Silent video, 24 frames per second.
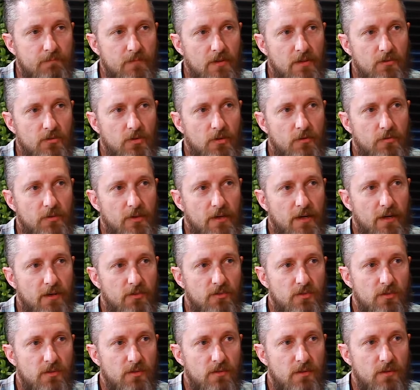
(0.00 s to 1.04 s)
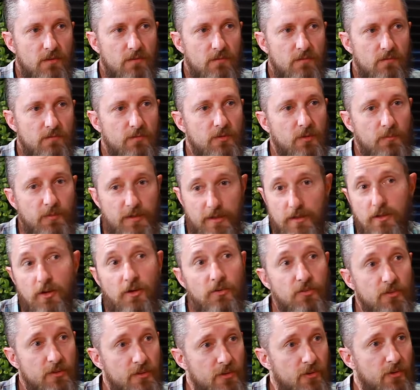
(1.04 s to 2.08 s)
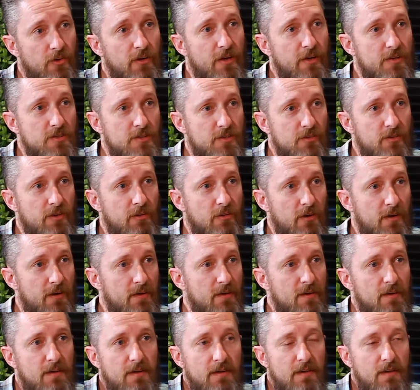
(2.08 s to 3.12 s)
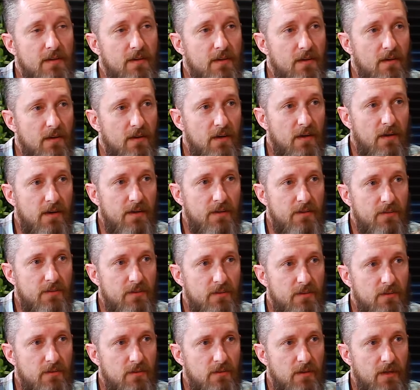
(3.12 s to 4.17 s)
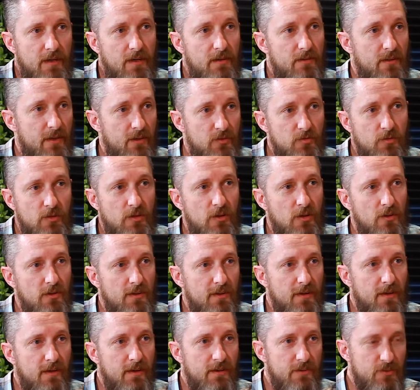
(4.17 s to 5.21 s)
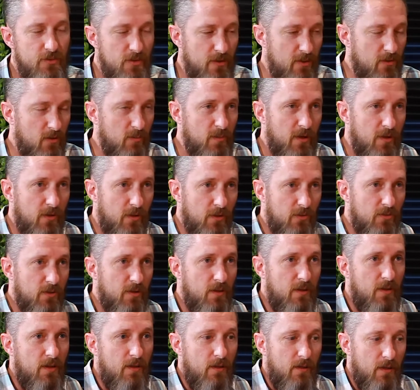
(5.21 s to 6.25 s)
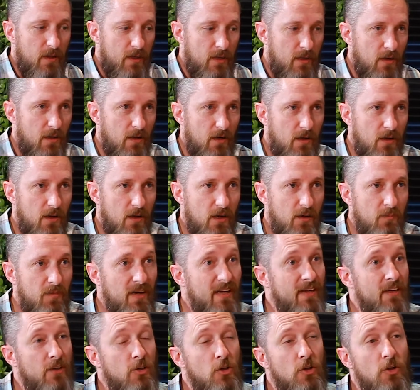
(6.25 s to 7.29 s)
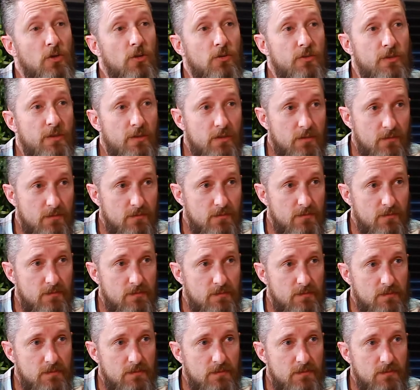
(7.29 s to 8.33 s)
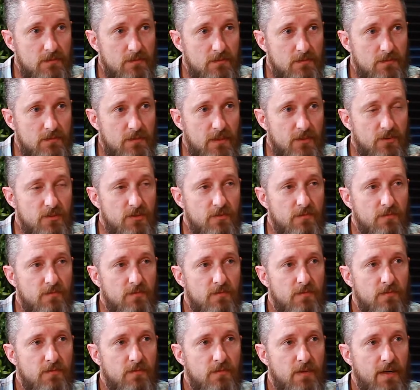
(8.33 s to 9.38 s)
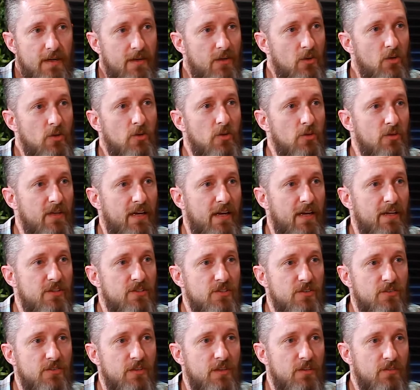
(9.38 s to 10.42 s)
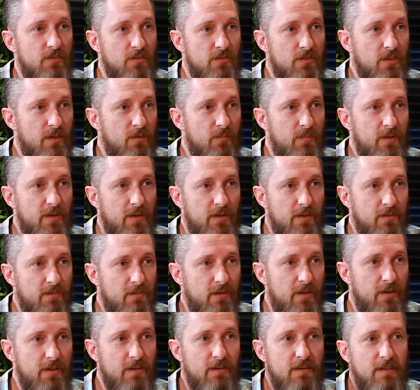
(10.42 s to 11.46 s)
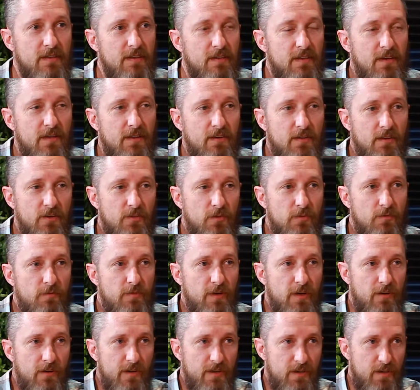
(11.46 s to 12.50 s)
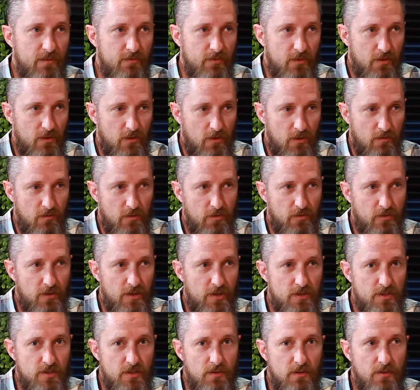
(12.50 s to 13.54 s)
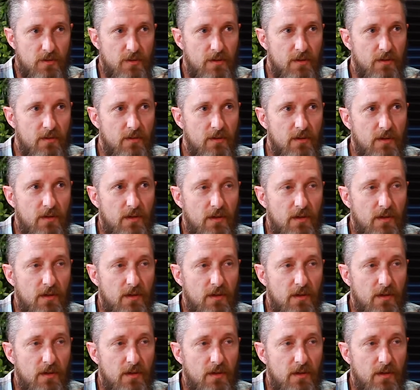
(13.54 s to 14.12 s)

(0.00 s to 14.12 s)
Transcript: So if you ask, somebody calls into your agency, right? Mm-hmm. How did you, hey, thanks for calling. How did you hear about us? Um, I Googled you. That's a, I Googled agencies in Tempe, right? Mm-hmm. That's a very different conversation than,